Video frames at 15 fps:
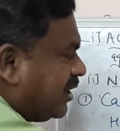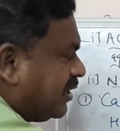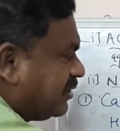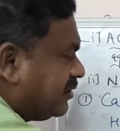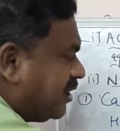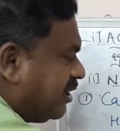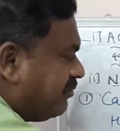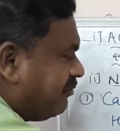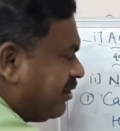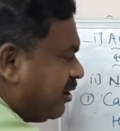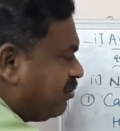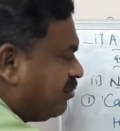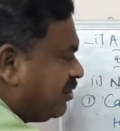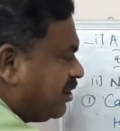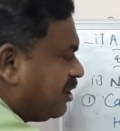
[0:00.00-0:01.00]
then we have
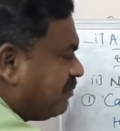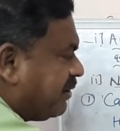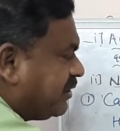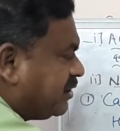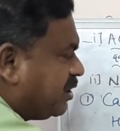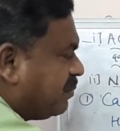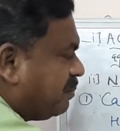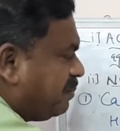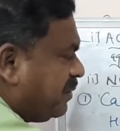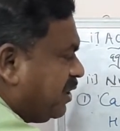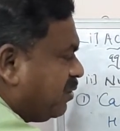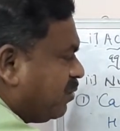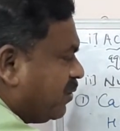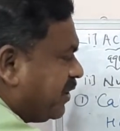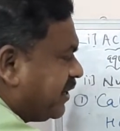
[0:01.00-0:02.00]
to determine the
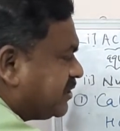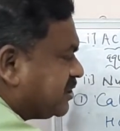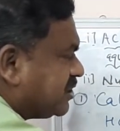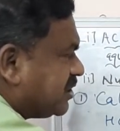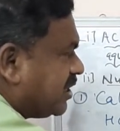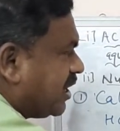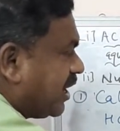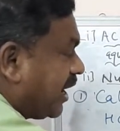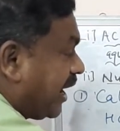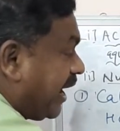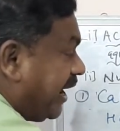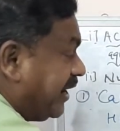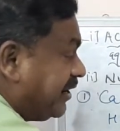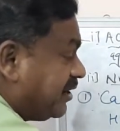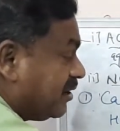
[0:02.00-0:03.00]
pOH,
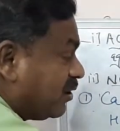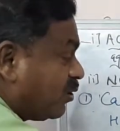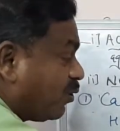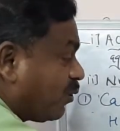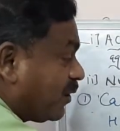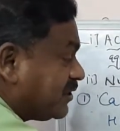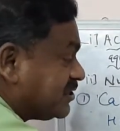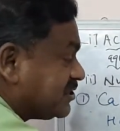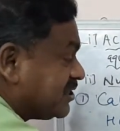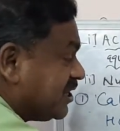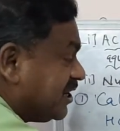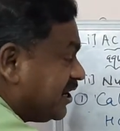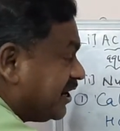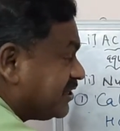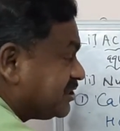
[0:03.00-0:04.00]
and
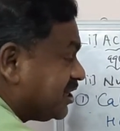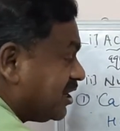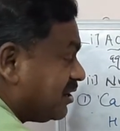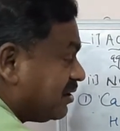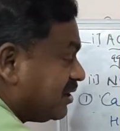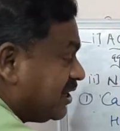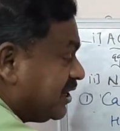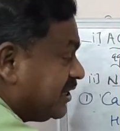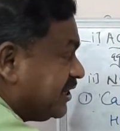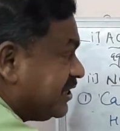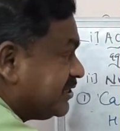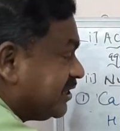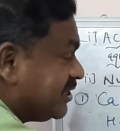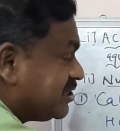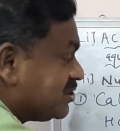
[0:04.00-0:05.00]
concentration
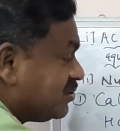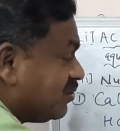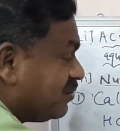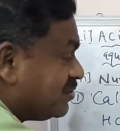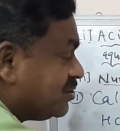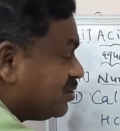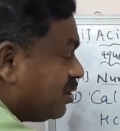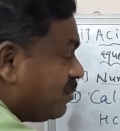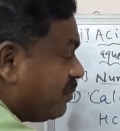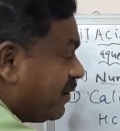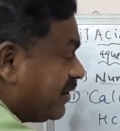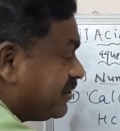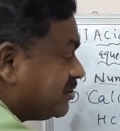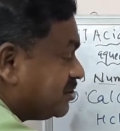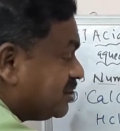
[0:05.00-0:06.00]
that is known
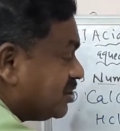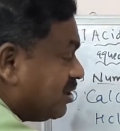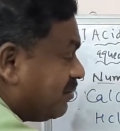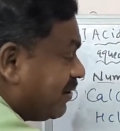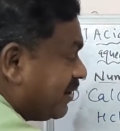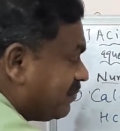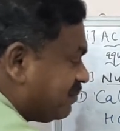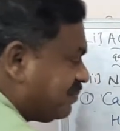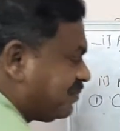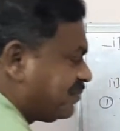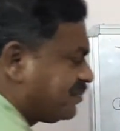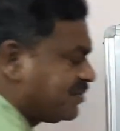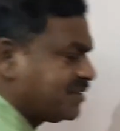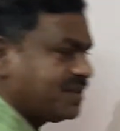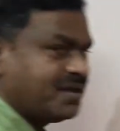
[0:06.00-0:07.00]
0.01.
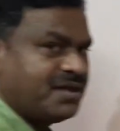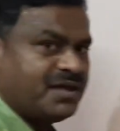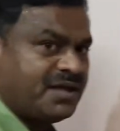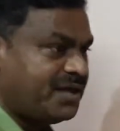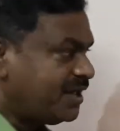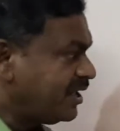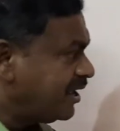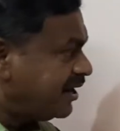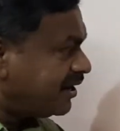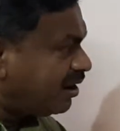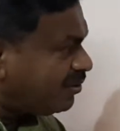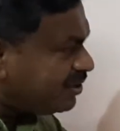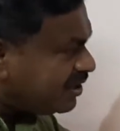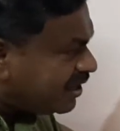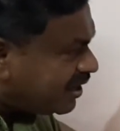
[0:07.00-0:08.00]
Now
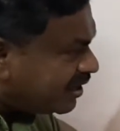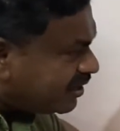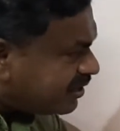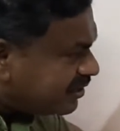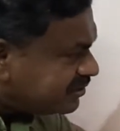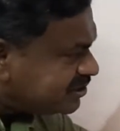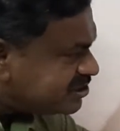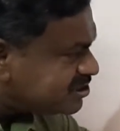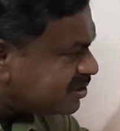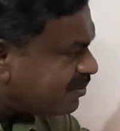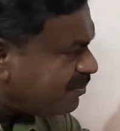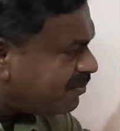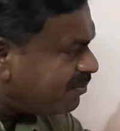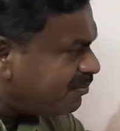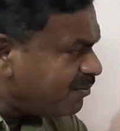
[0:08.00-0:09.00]
here this is
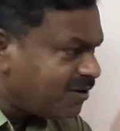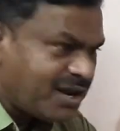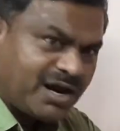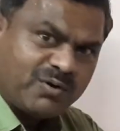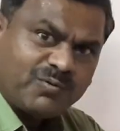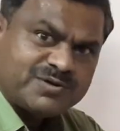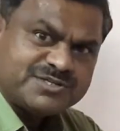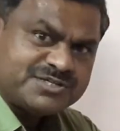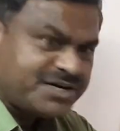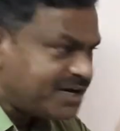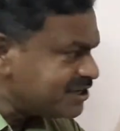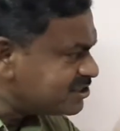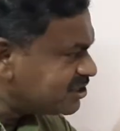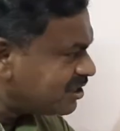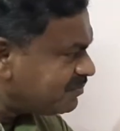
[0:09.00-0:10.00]
a molar
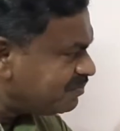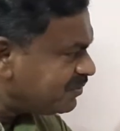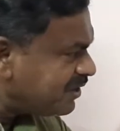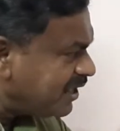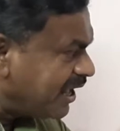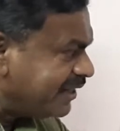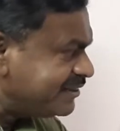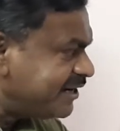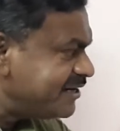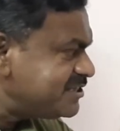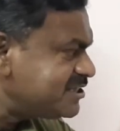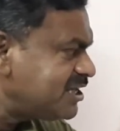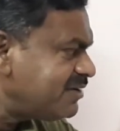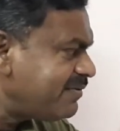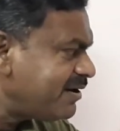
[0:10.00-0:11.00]
concentration and that is
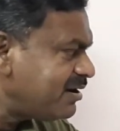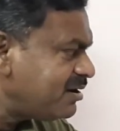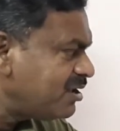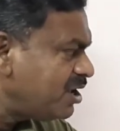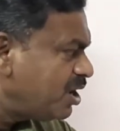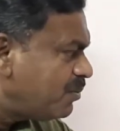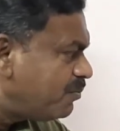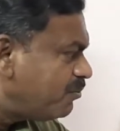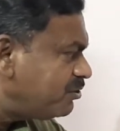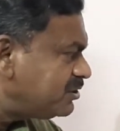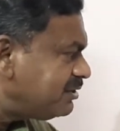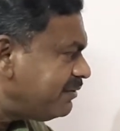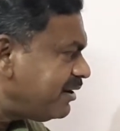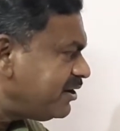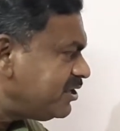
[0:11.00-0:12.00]
given. Put the
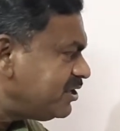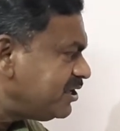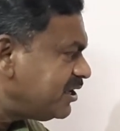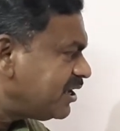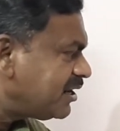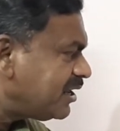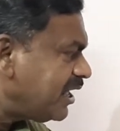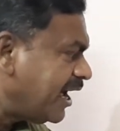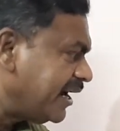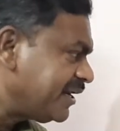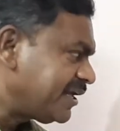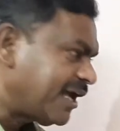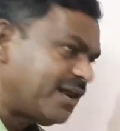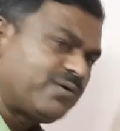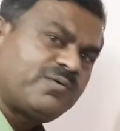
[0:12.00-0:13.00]
value here and
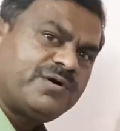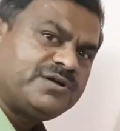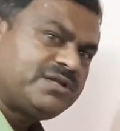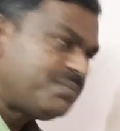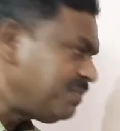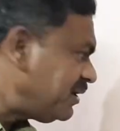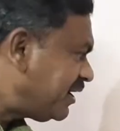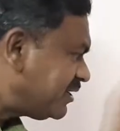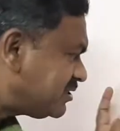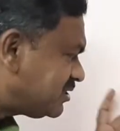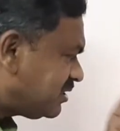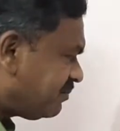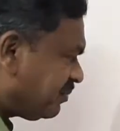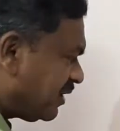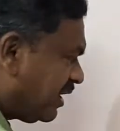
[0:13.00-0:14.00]
calculate the pH.
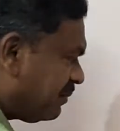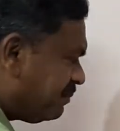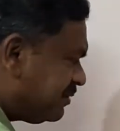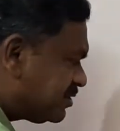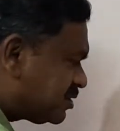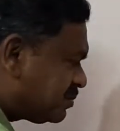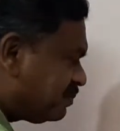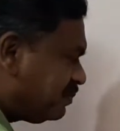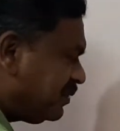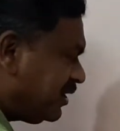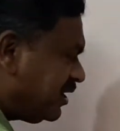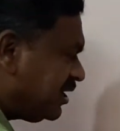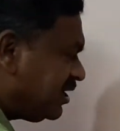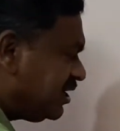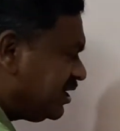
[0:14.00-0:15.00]
Means
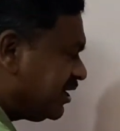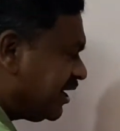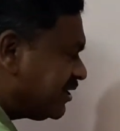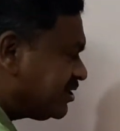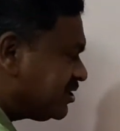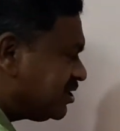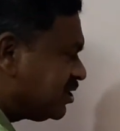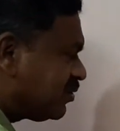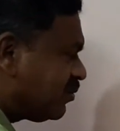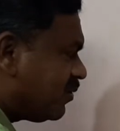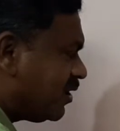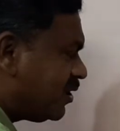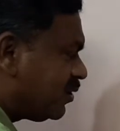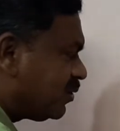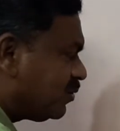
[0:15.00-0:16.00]
pH
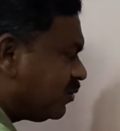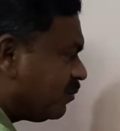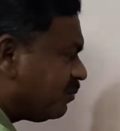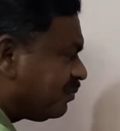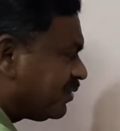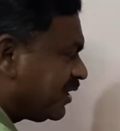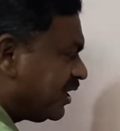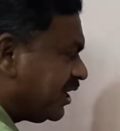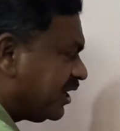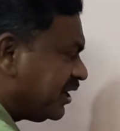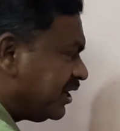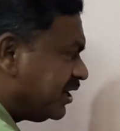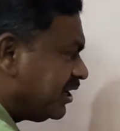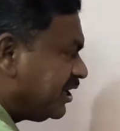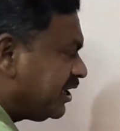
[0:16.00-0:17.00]
equal to
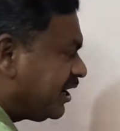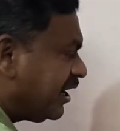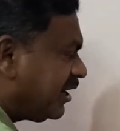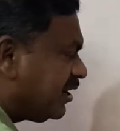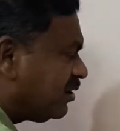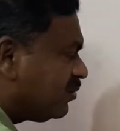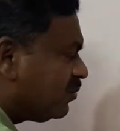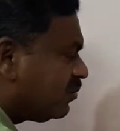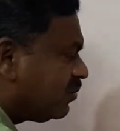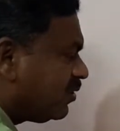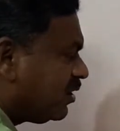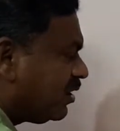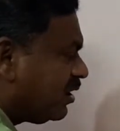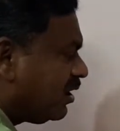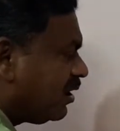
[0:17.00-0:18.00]
negative
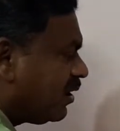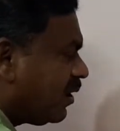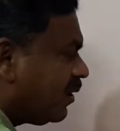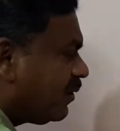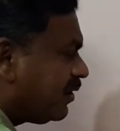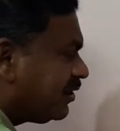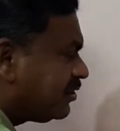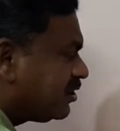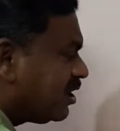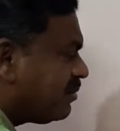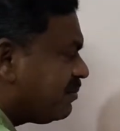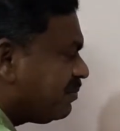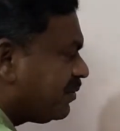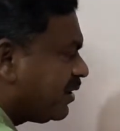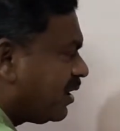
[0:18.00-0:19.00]

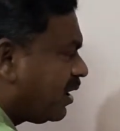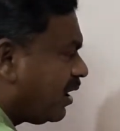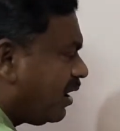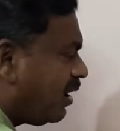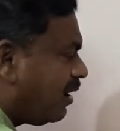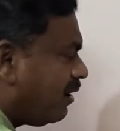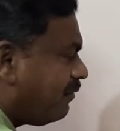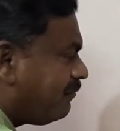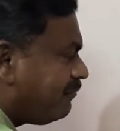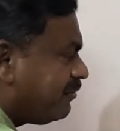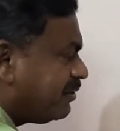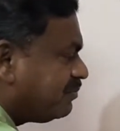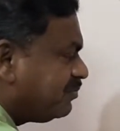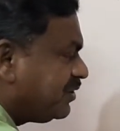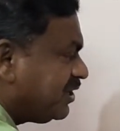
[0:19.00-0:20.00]
logarithm of
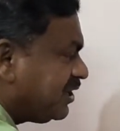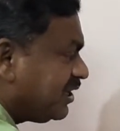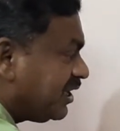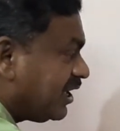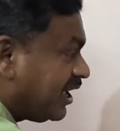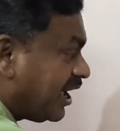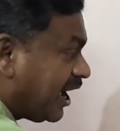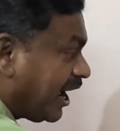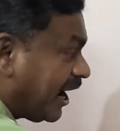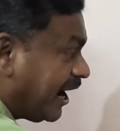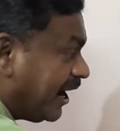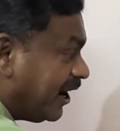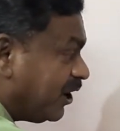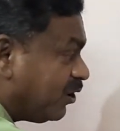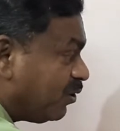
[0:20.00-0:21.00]
the
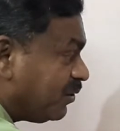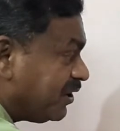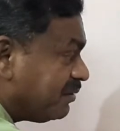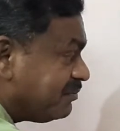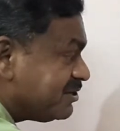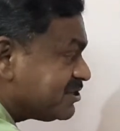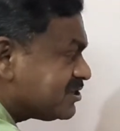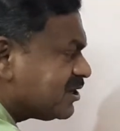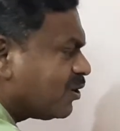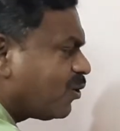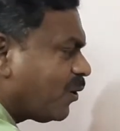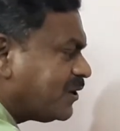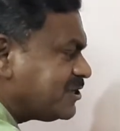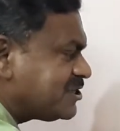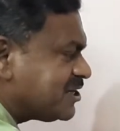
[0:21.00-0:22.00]
hydrogen, means the
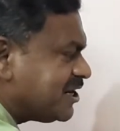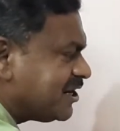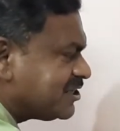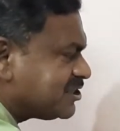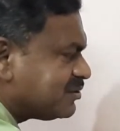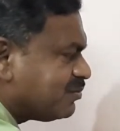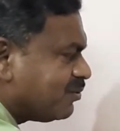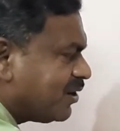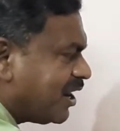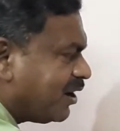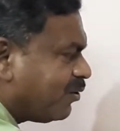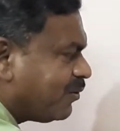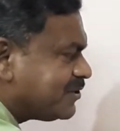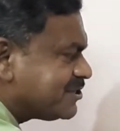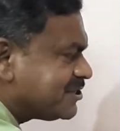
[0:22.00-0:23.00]
concentration, molar
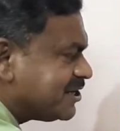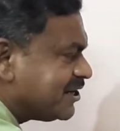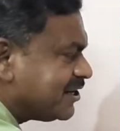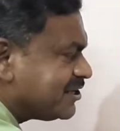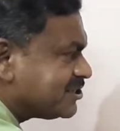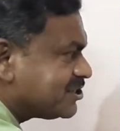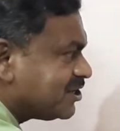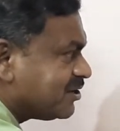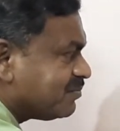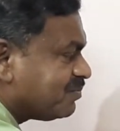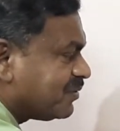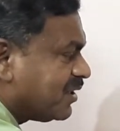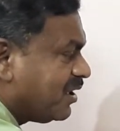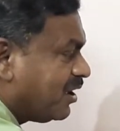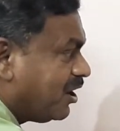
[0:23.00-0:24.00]
concentration
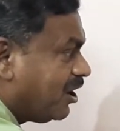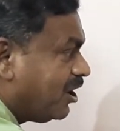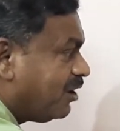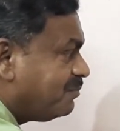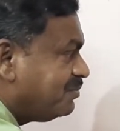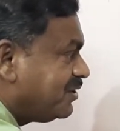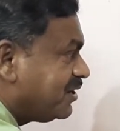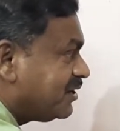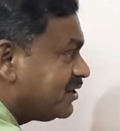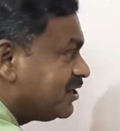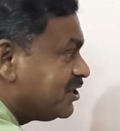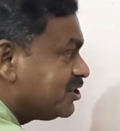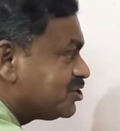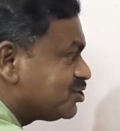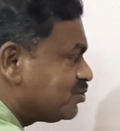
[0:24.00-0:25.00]
of the
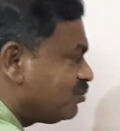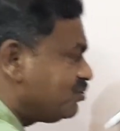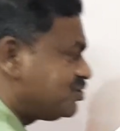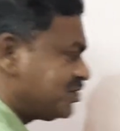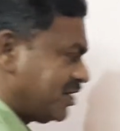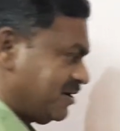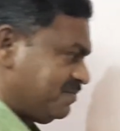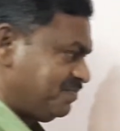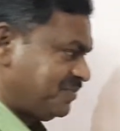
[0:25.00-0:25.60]
solution.